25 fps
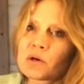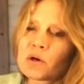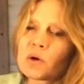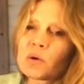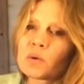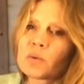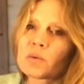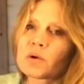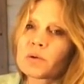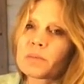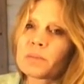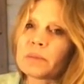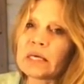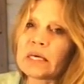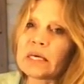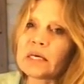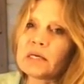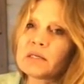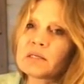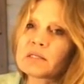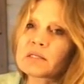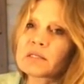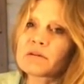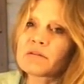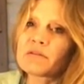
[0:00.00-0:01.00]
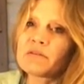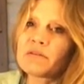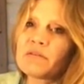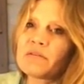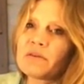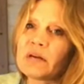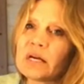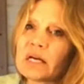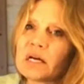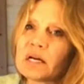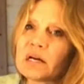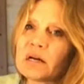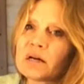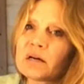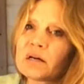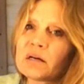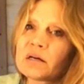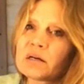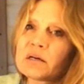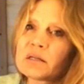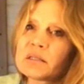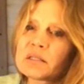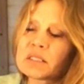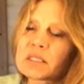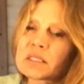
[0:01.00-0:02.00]
Repeat, fear
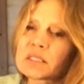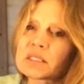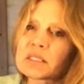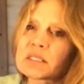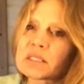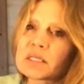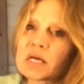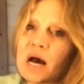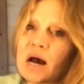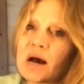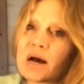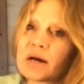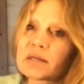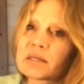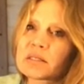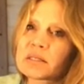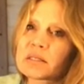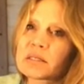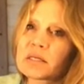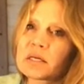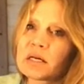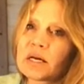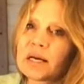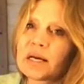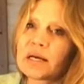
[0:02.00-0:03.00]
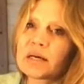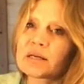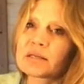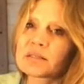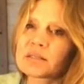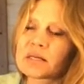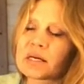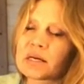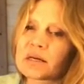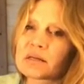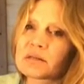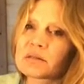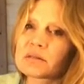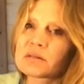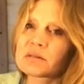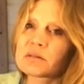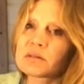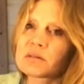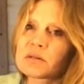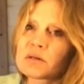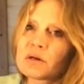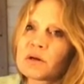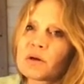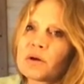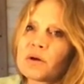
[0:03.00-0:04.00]
does not exist
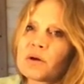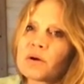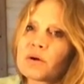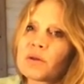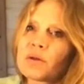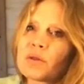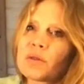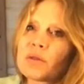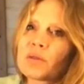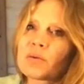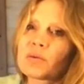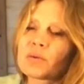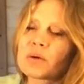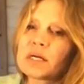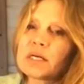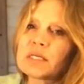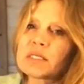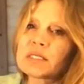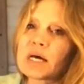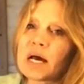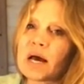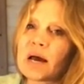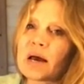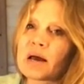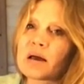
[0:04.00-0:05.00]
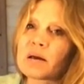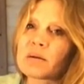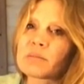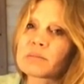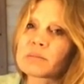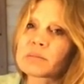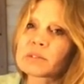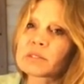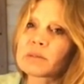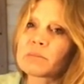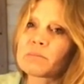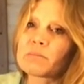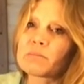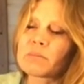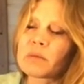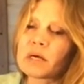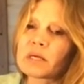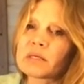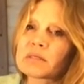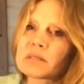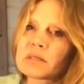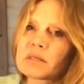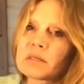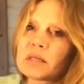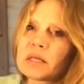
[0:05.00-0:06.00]
3 times
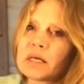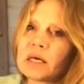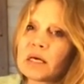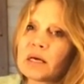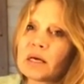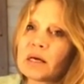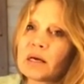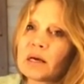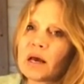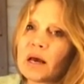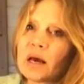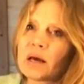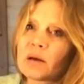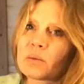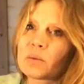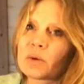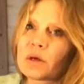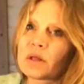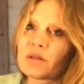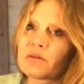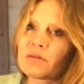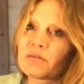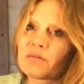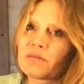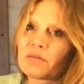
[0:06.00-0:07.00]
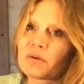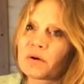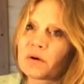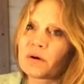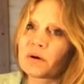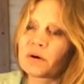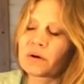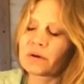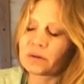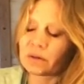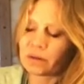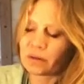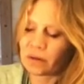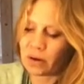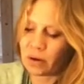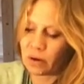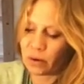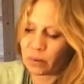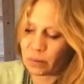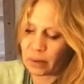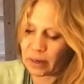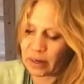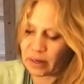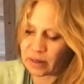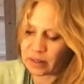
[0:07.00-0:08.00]
mentally and with full
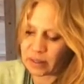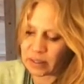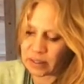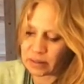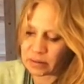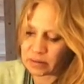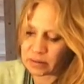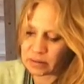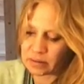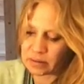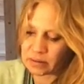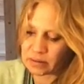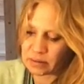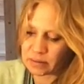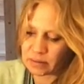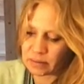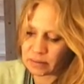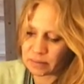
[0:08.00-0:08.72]
awareness.